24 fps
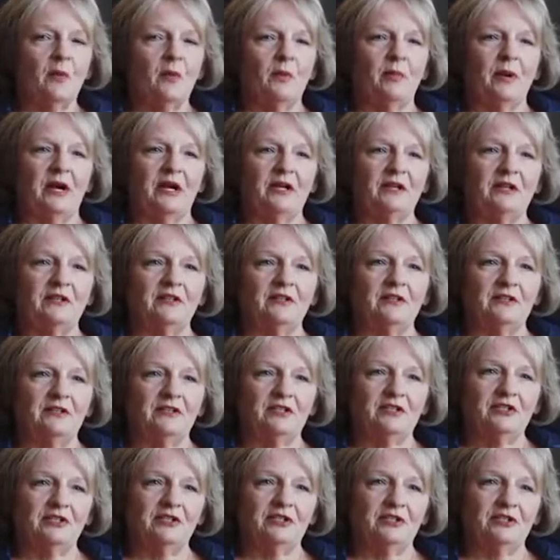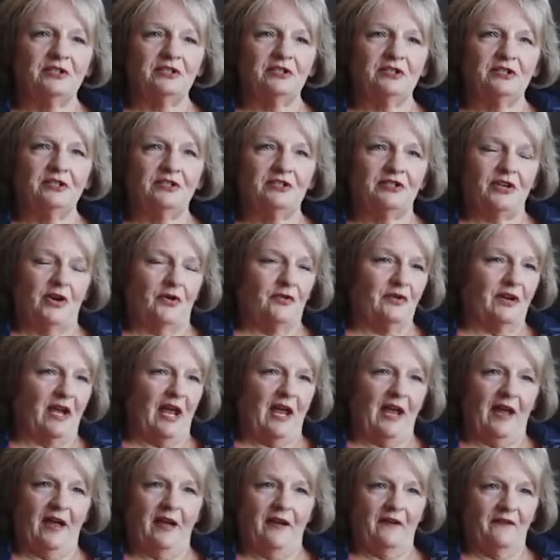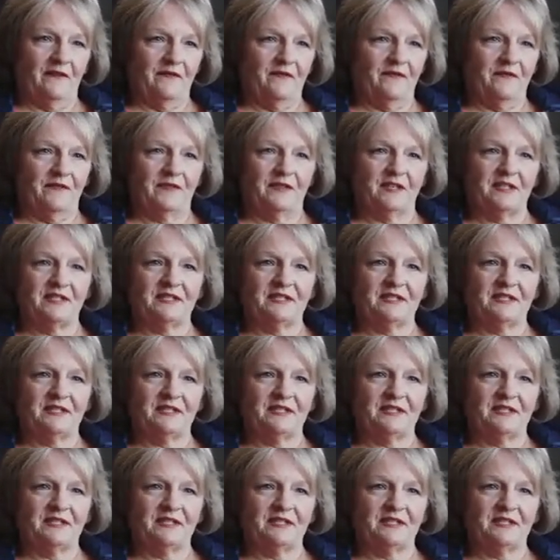but you don't have the